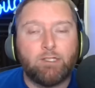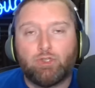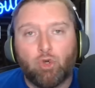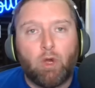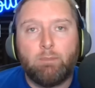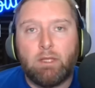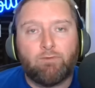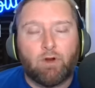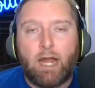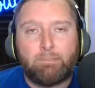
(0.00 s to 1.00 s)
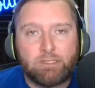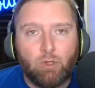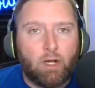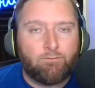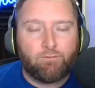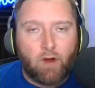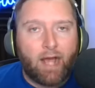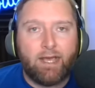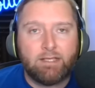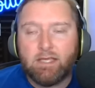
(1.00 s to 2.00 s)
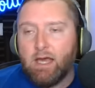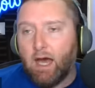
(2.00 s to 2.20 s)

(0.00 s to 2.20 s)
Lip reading: join me for an episode on Fridays.